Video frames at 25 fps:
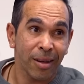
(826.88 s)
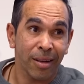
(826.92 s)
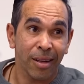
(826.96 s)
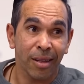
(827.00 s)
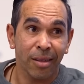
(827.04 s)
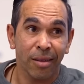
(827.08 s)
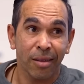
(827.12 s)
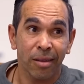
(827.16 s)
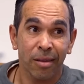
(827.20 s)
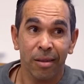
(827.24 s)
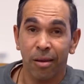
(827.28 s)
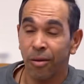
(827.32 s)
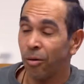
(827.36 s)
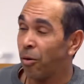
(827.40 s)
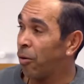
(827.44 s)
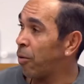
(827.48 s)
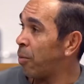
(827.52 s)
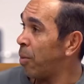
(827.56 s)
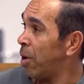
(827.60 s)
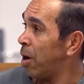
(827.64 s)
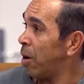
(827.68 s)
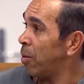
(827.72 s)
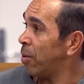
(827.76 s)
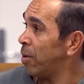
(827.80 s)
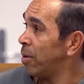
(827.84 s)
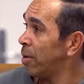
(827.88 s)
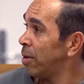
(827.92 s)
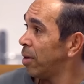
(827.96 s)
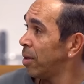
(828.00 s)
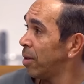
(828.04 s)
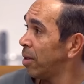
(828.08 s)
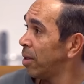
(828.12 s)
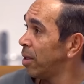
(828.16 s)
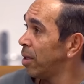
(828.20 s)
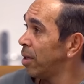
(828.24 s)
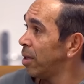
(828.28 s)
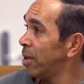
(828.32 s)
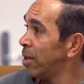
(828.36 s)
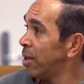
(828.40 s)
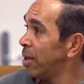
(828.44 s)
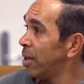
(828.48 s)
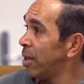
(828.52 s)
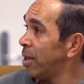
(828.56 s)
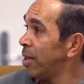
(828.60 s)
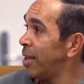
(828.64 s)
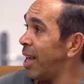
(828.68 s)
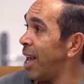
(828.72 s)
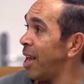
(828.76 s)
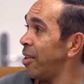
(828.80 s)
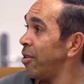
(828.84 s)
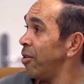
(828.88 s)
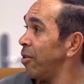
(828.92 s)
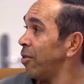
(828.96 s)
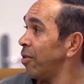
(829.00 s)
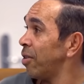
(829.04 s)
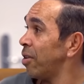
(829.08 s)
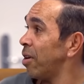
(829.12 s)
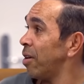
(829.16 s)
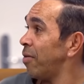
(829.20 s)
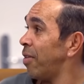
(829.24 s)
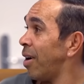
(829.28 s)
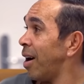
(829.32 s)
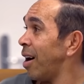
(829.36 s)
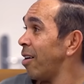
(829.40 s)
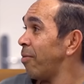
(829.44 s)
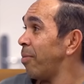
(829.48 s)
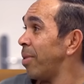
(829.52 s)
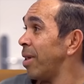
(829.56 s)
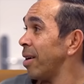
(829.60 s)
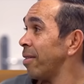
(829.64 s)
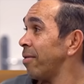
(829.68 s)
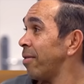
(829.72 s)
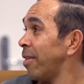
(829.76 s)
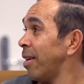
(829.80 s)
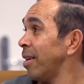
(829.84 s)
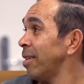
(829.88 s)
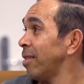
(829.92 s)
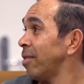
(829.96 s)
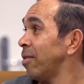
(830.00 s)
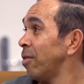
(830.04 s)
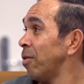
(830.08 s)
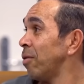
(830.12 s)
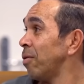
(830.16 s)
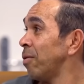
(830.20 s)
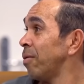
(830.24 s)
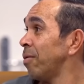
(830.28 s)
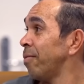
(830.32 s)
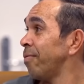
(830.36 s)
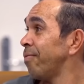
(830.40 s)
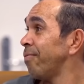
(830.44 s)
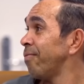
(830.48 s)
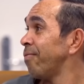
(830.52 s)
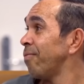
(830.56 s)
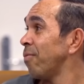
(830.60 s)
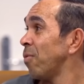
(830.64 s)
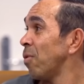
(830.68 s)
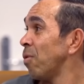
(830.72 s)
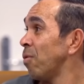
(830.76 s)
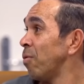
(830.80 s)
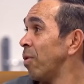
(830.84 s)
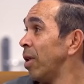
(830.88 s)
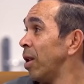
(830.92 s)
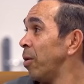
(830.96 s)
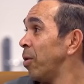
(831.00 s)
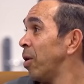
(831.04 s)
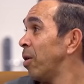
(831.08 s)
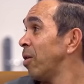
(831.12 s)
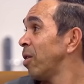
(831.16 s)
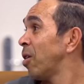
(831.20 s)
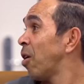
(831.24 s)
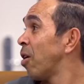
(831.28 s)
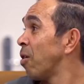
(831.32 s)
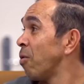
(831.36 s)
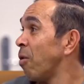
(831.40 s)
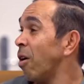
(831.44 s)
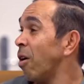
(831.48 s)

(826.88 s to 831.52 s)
against North Melbourne. Dan Houston off half-back flanks doing really well. Connor